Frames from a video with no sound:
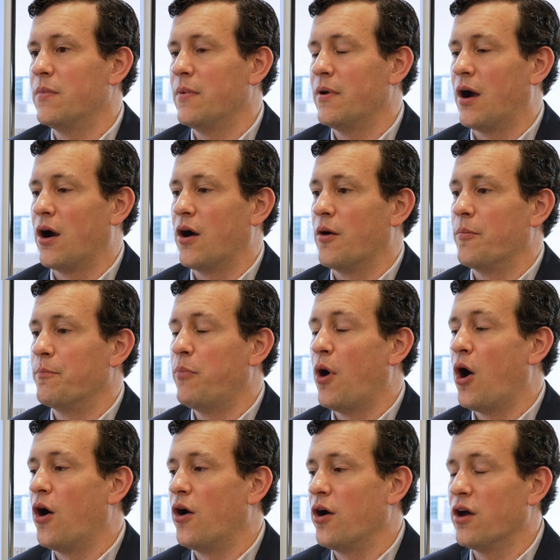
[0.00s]

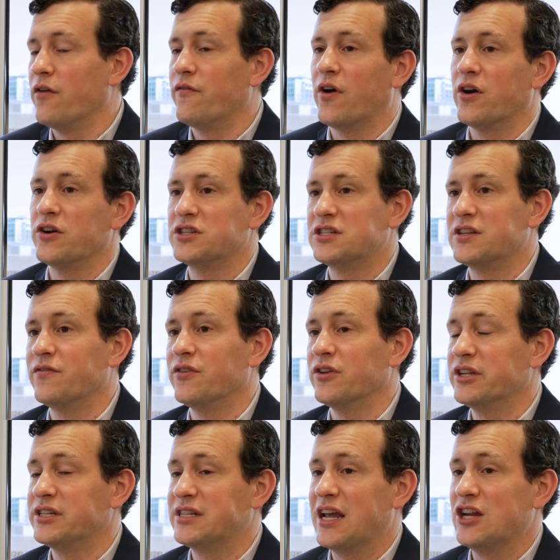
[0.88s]
part of our
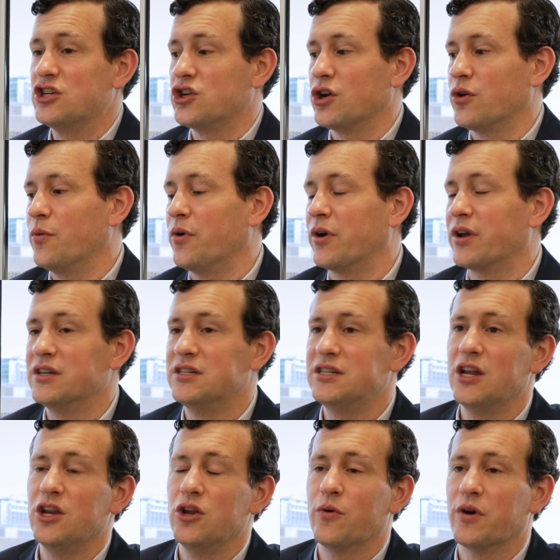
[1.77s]
civilization, will
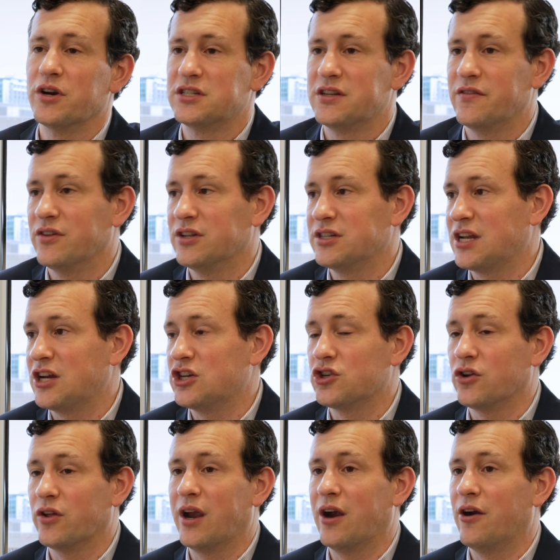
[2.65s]
continue our
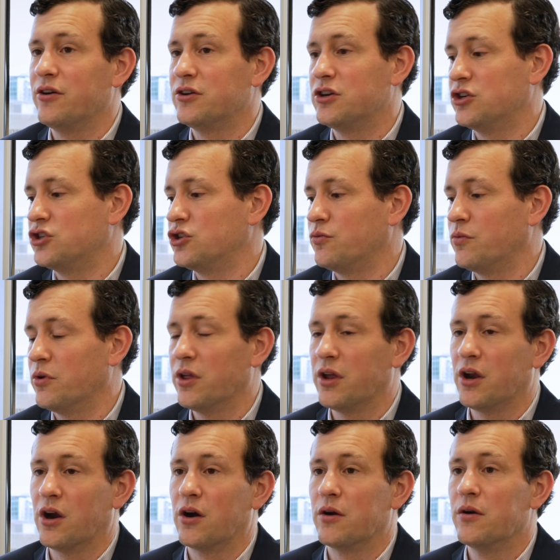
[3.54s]
civilizational heritage, and
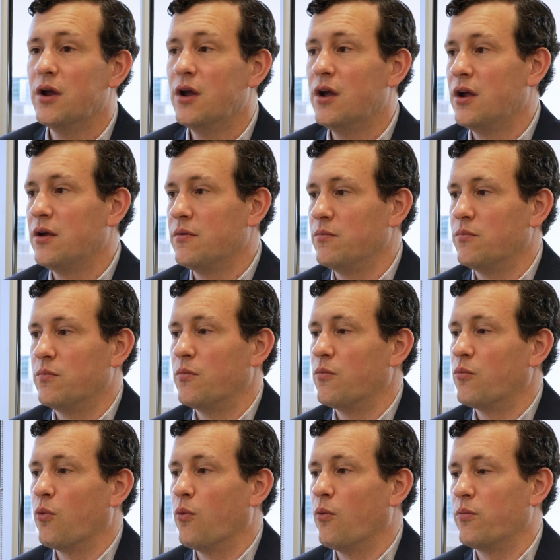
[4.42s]
really are
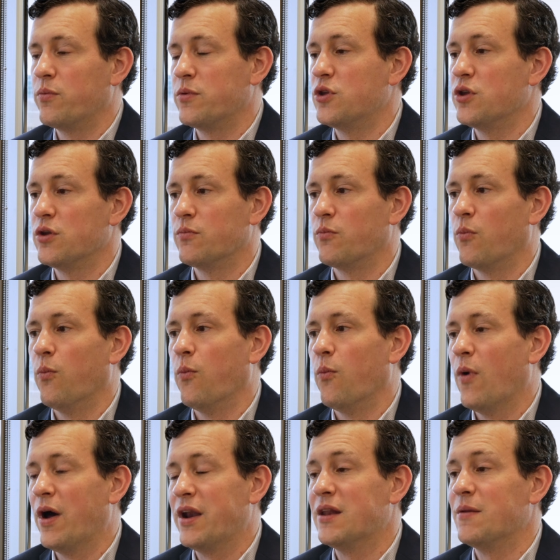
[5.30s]

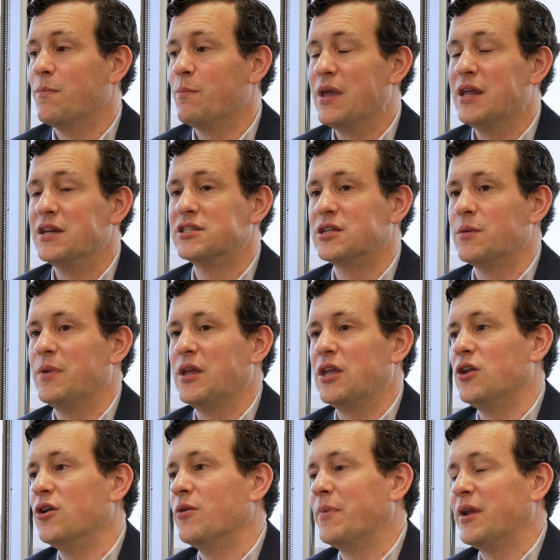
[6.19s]
what it means to be
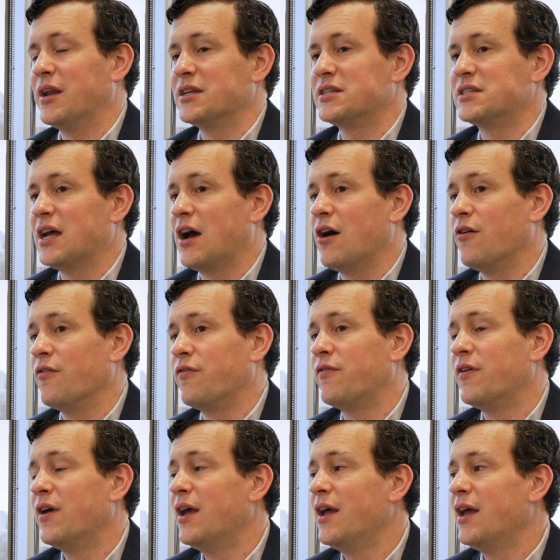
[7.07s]
human
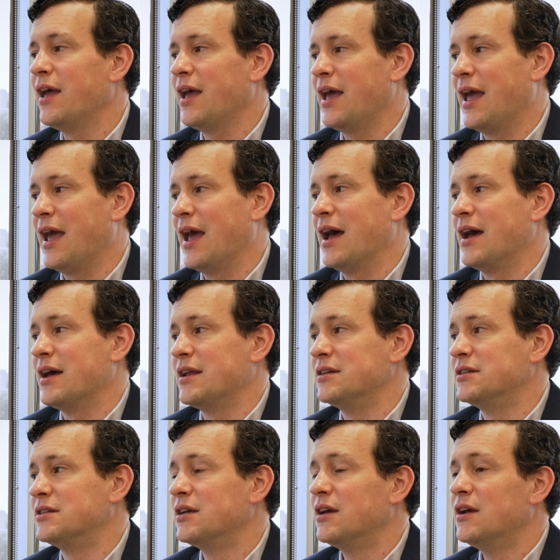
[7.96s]
itself.
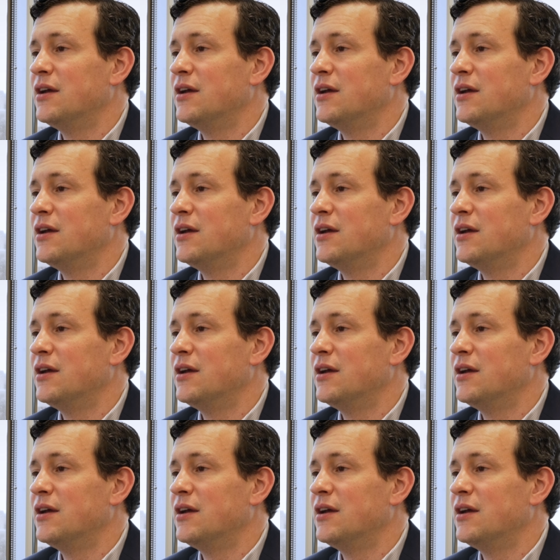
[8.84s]
And